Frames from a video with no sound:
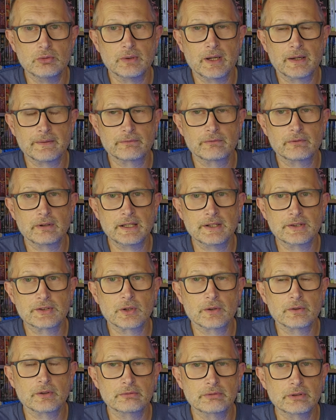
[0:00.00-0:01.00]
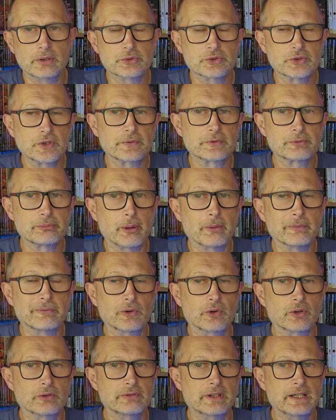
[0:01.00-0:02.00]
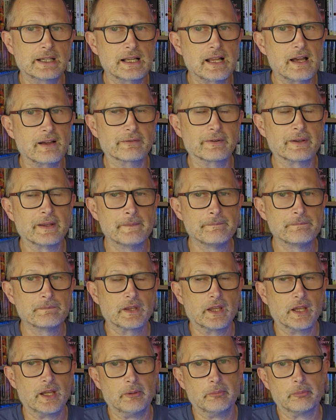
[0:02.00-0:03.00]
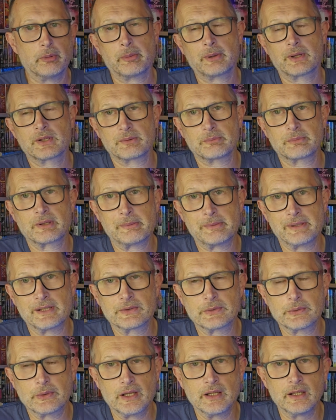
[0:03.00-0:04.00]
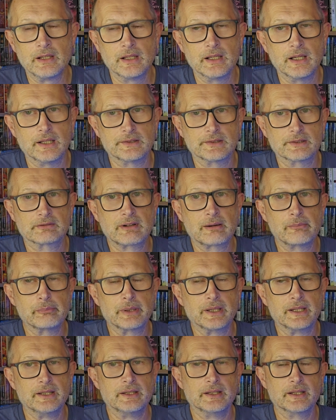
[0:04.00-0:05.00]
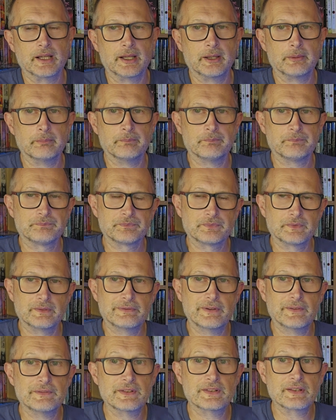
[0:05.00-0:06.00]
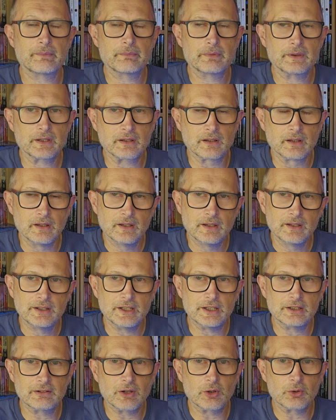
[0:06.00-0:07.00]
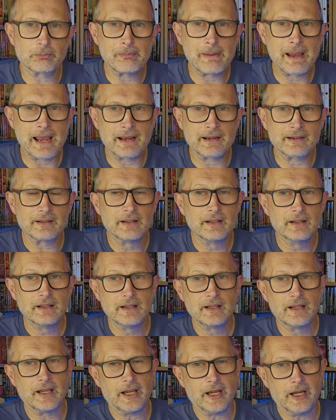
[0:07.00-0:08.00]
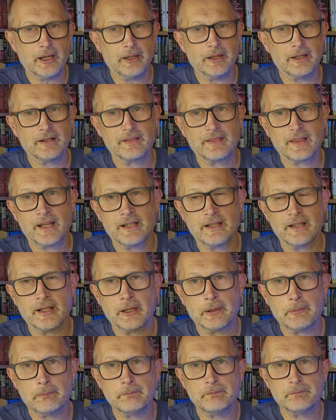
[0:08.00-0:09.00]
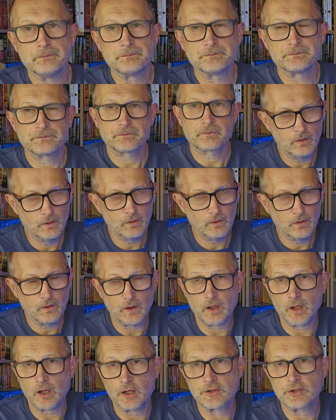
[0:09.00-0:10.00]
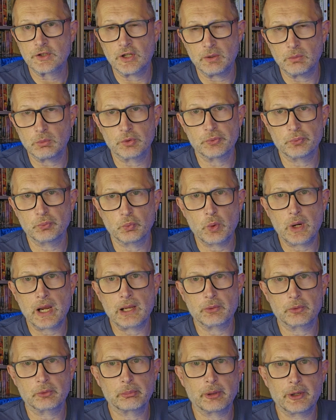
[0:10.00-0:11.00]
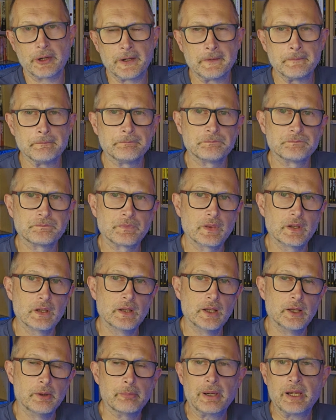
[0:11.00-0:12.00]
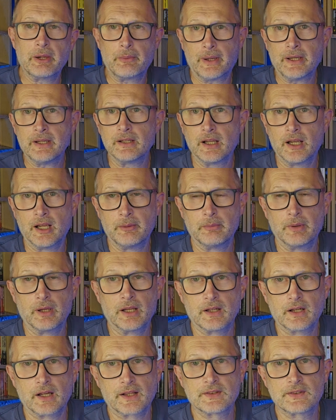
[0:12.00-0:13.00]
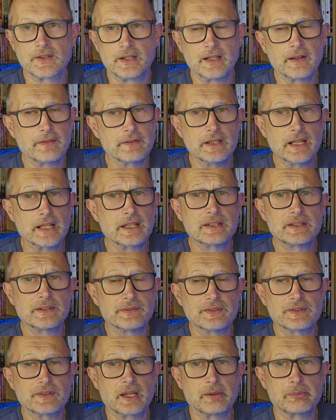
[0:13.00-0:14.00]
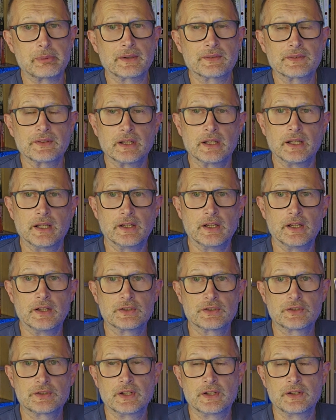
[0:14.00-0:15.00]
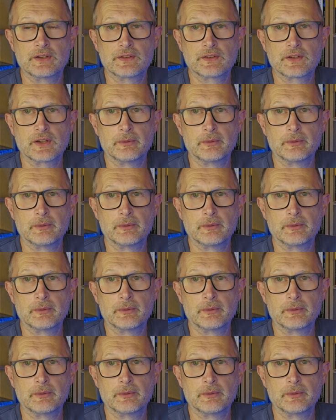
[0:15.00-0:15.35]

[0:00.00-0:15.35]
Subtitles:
have really a real soft spot for and really love. But because I'm coming to it as a grumpy 50-something-year-old man, then I certainly wasn't wowed by it. But anyway, like I say, nothing negative to say about it. It just didn't